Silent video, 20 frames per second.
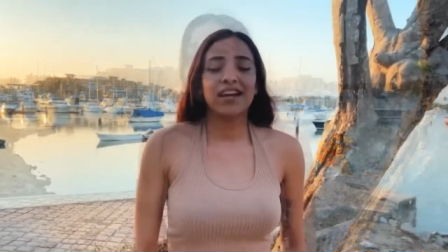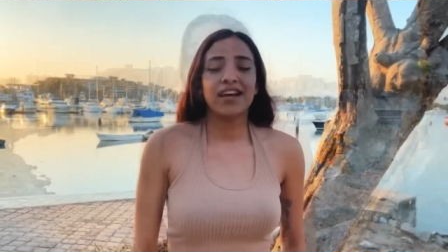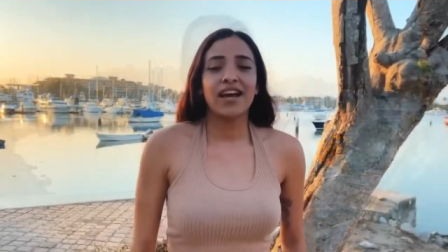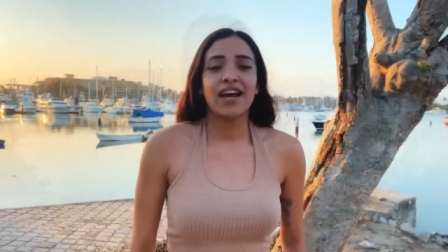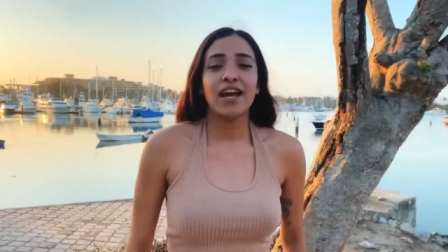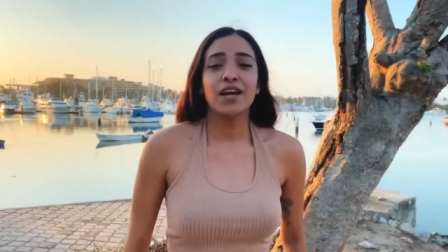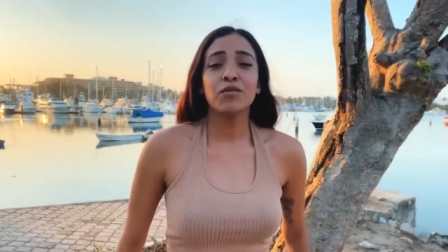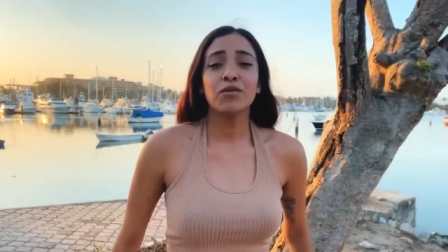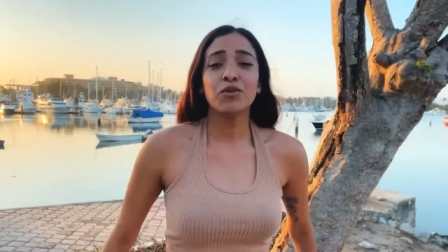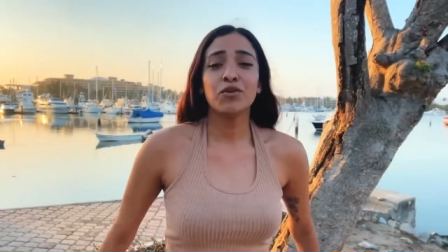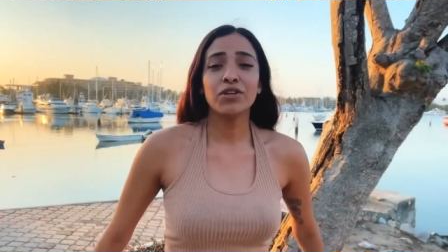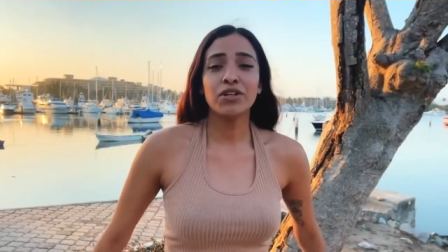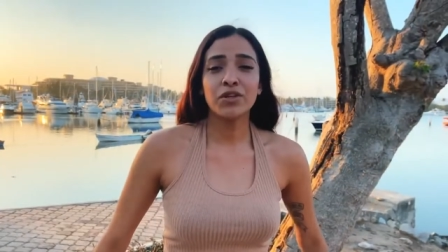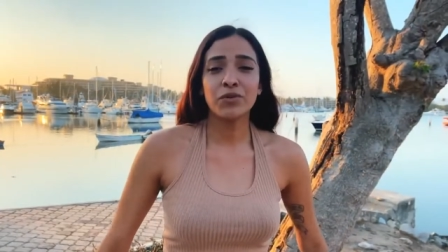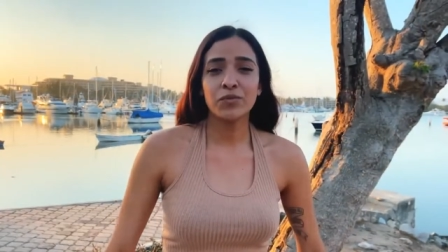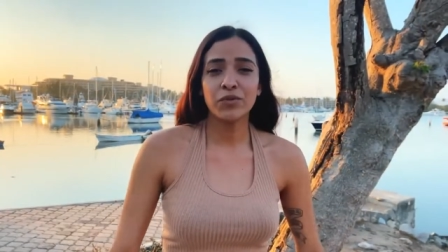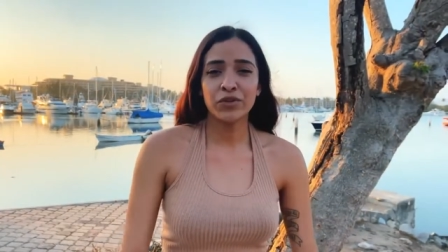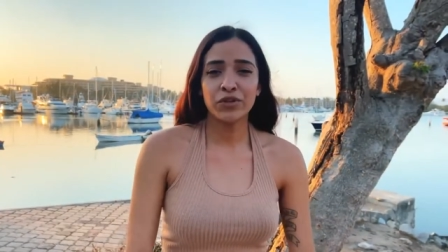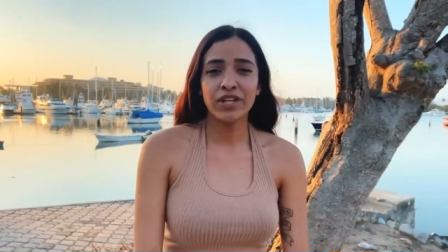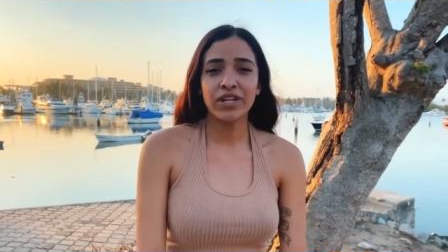I'm currently
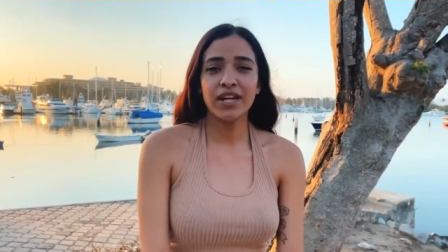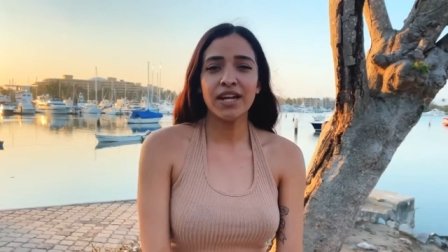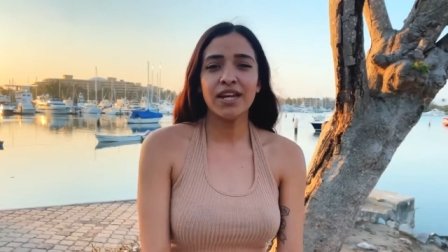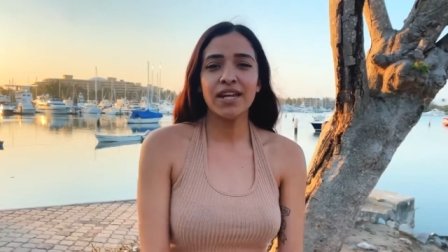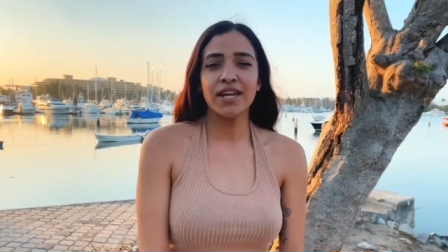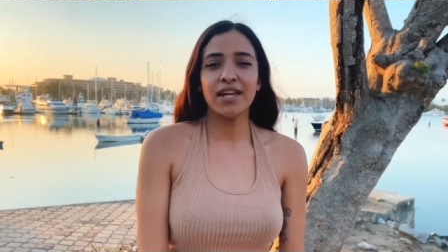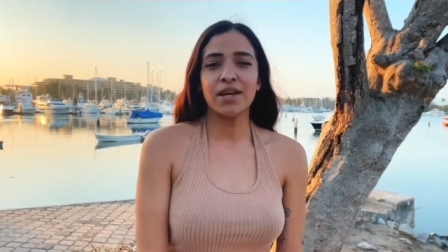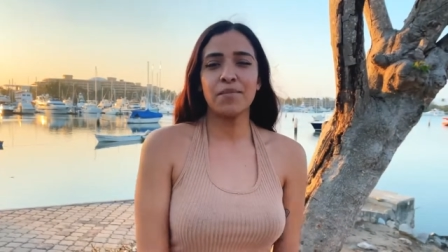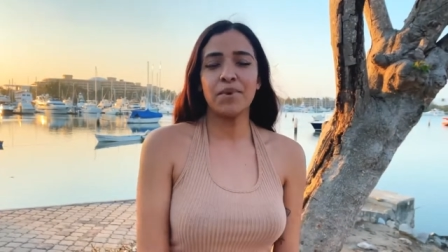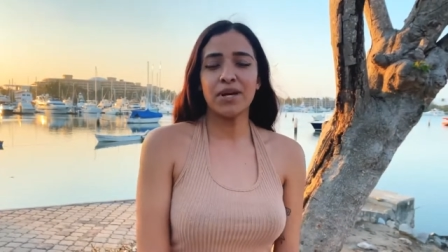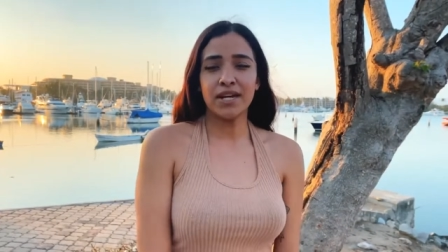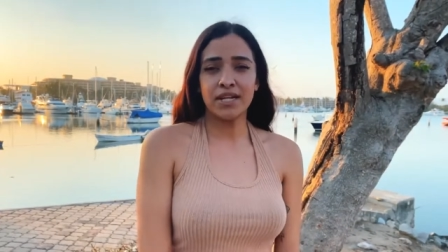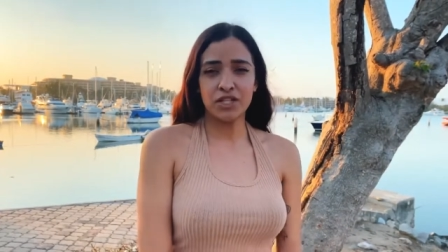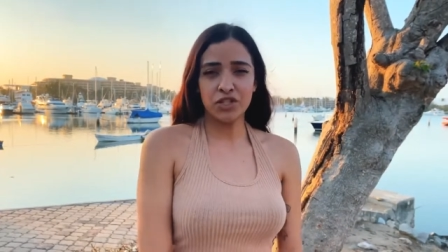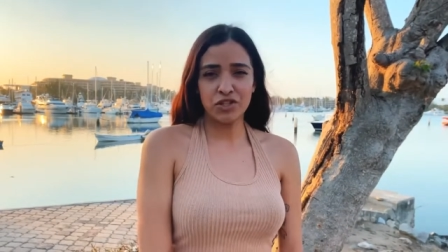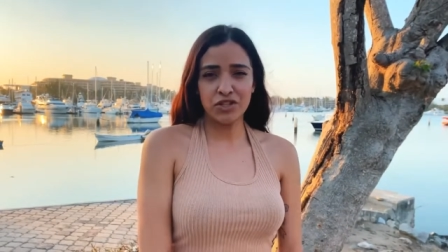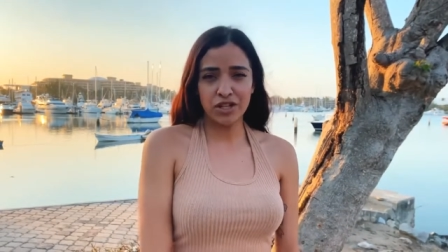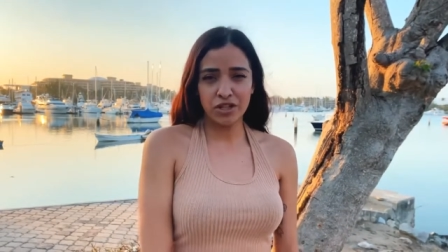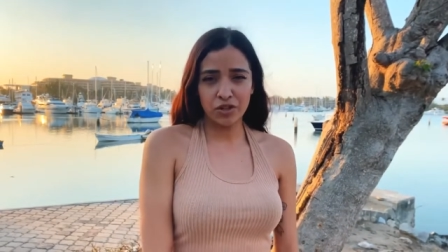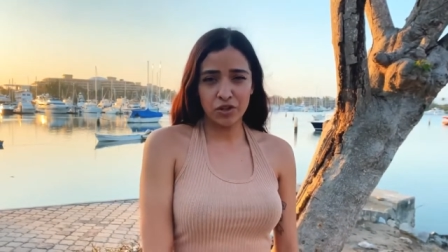working in a
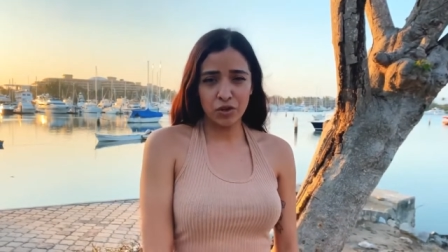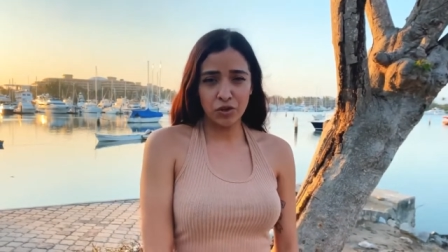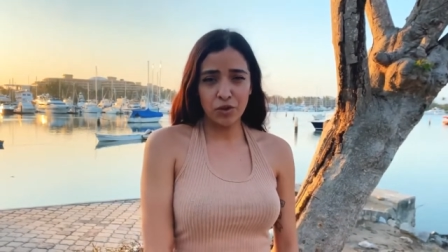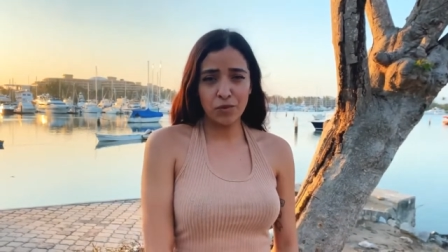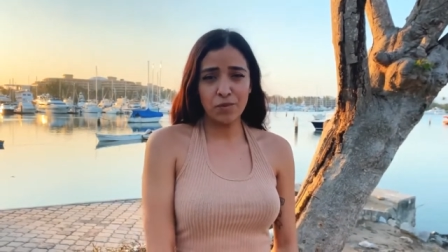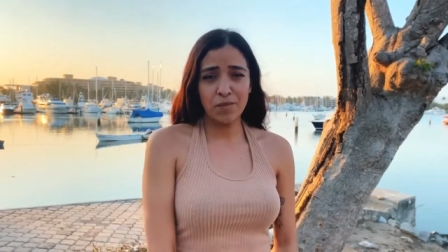vacational club.